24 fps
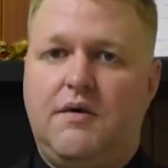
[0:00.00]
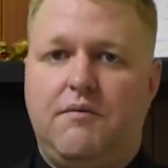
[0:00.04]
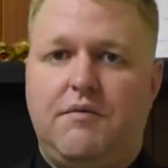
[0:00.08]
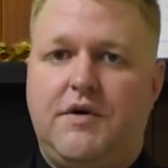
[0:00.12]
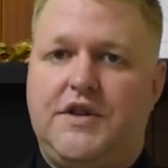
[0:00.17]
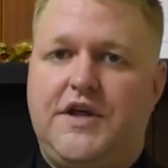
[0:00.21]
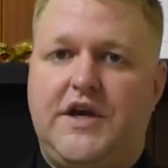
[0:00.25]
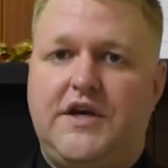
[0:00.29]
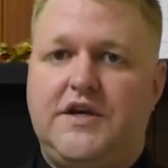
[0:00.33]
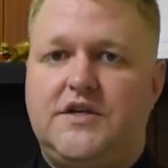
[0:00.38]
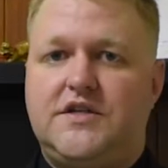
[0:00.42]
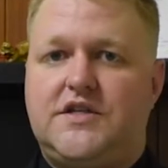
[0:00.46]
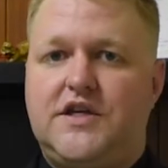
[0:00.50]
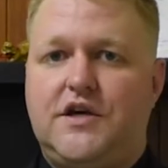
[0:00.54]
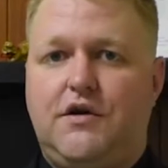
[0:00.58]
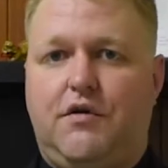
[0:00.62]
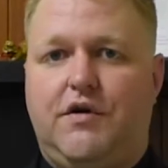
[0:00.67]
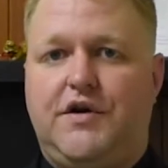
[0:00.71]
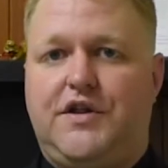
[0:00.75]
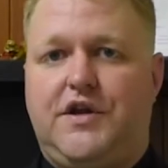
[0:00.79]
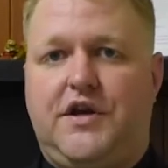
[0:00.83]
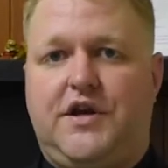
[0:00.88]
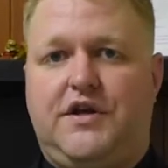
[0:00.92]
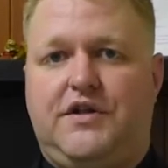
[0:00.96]
but they didn't
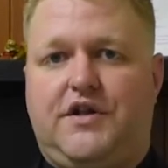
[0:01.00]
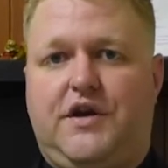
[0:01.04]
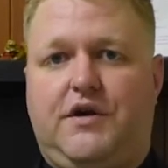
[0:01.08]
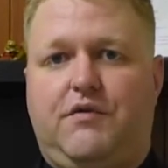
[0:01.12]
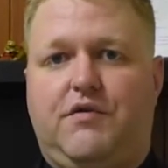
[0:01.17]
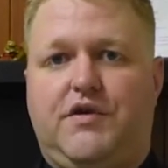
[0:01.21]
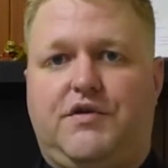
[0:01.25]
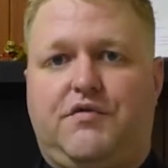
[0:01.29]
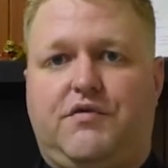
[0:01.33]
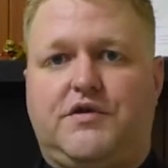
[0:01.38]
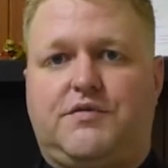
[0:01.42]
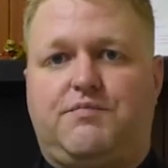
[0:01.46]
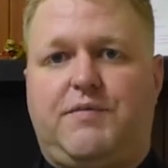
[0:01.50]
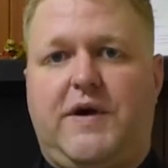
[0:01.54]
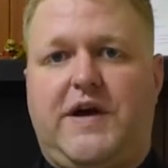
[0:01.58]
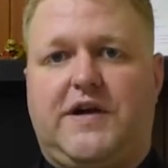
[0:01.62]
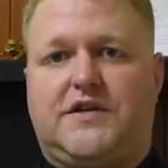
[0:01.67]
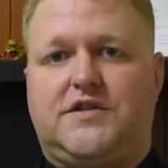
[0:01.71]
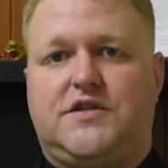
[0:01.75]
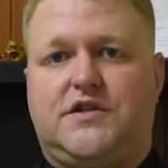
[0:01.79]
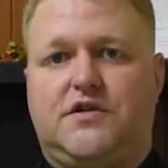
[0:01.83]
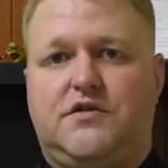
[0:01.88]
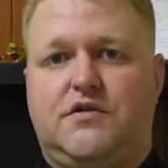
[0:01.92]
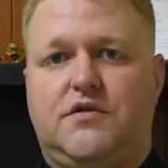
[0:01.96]
deal with anything with
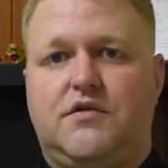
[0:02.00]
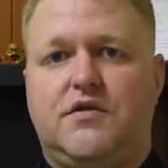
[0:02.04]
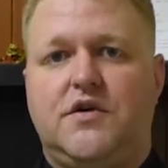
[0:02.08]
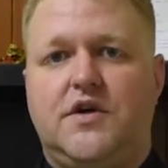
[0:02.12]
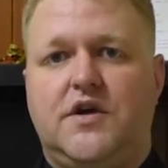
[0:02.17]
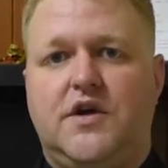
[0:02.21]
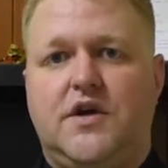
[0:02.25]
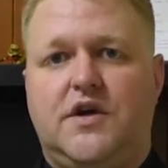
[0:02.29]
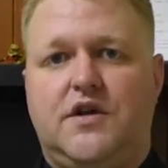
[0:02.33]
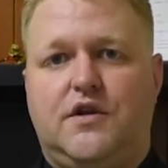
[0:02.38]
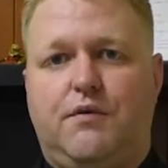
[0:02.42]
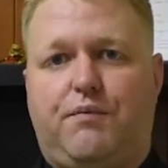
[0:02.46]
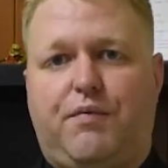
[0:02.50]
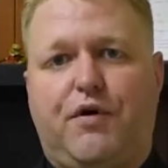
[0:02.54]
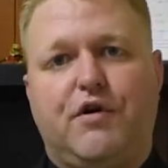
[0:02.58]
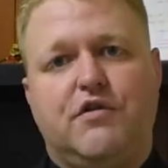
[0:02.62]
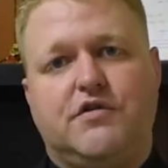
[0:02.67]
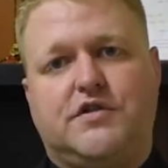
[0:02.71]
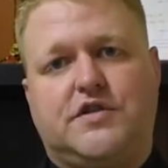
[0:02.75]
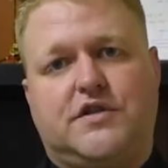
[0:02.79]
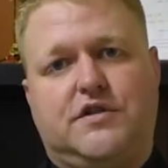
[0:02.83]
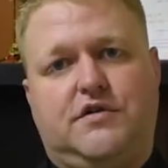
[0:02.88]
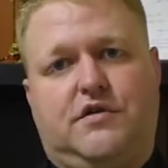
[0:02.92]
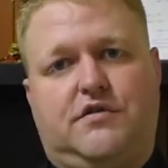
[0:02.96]
respect to the
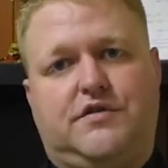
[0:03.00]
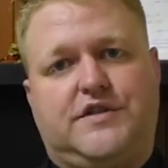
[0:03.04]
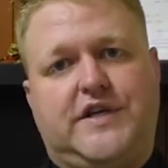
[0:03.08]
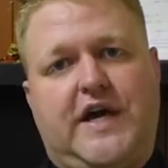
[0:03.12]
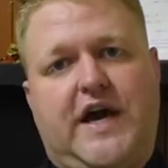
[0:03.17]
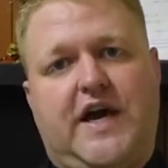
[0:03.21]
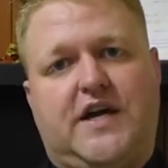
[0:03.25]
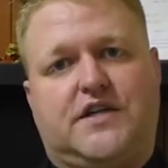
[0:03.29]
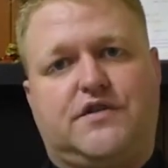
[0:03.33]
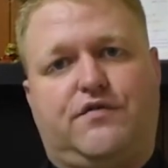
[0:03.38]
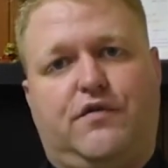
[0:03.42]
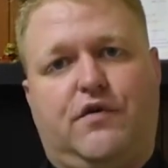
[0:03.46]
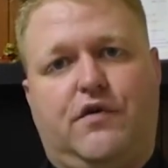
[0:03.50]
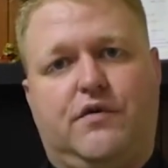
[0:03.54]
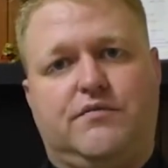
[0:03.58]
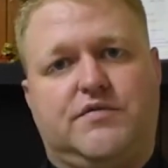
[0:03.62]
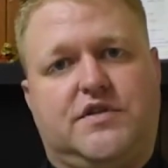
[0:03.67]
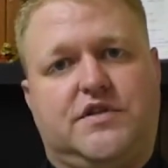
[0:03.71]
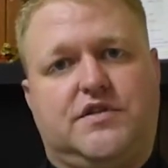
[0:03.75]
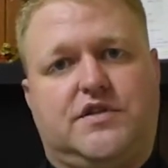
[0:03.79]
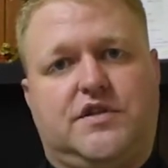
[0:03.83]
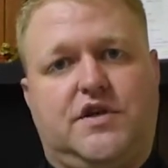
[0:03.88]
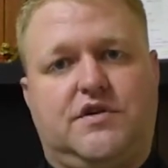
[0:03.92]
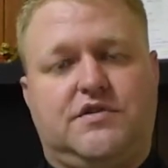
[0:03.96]
personal tax
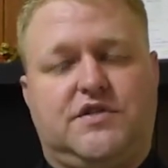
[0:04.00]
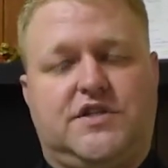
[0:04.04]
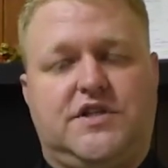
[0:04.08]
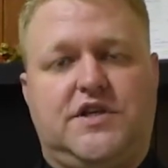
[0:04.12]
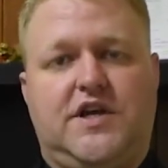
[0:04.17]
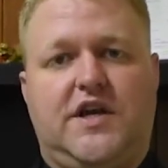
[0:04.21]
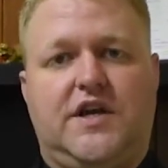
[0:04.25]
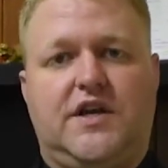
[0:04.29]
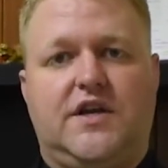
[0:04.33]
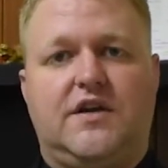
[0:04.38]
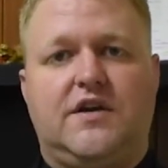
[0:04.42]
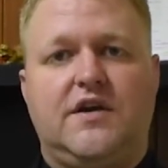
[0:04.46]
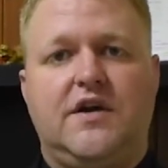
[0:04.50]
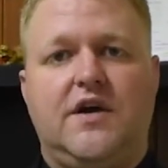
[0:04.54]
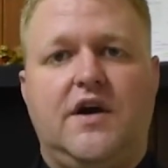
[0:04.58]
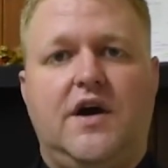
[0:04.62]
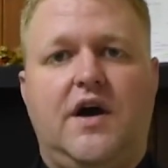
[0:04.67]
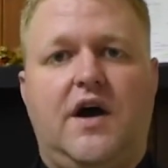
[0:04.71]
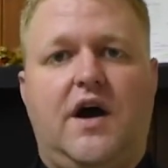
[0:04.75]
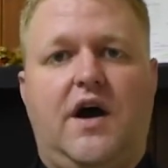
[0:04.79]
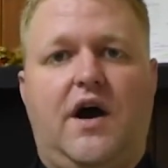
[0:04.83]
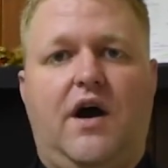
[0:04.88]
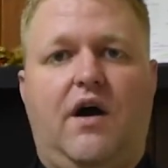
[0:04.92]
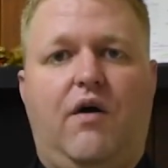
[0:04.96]
forms associated
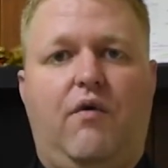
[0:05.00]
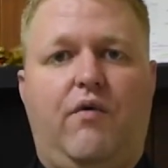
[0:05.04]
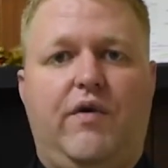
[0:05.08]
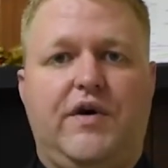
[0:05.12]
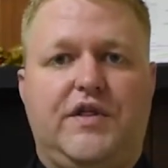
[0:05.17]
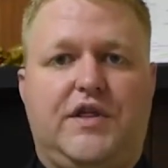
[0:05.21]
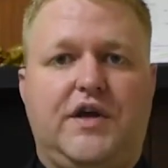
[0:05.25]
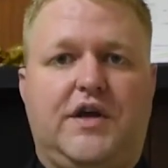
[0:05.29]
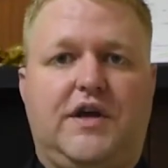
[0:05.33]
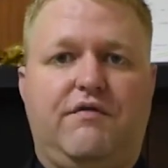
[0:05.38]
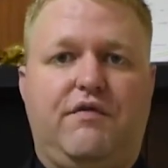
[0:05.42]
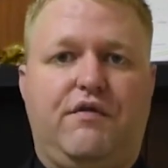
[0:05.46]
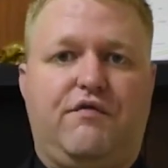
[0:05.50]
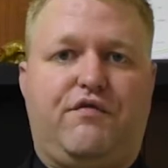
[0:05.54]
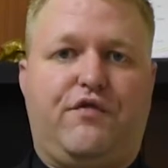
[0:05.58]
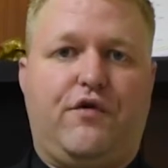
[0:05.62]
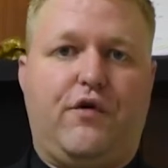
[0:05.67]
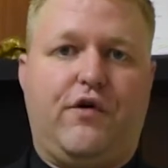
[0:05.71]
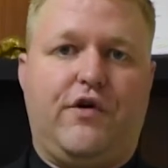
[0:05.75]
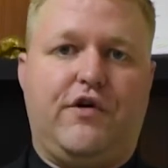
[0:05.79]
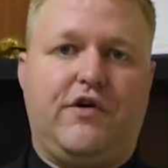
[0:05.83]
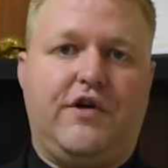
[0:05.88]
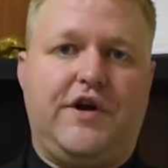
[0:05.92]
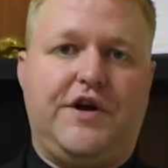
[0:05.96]
uh, with a given
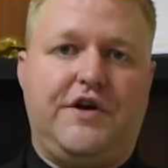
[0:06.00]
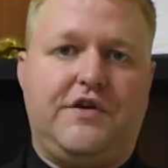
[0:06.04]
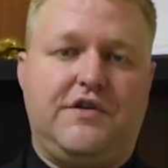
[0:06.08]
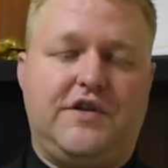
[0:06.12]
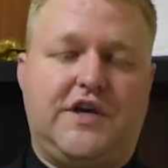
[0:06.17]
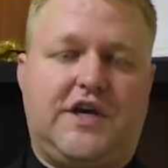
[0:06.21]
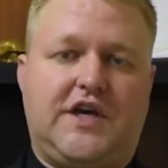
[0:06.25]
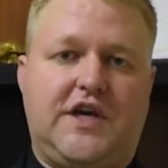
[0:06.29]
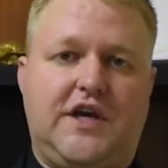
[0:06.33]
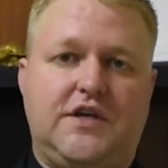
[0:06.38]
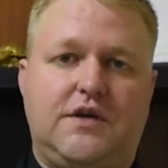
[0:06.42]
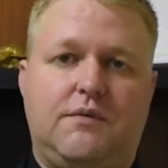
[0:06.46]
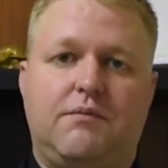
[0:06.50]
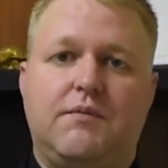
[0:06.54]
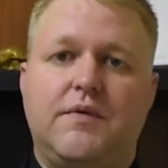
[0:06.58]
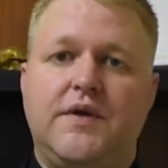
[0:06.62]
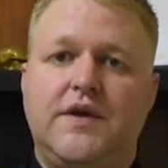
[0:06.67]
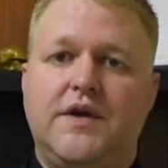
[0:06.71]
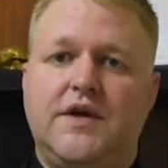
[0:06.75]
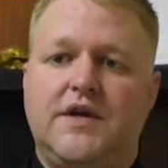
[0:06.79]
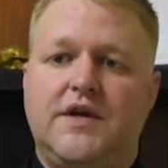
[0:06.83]
foreigner here in the kingdom.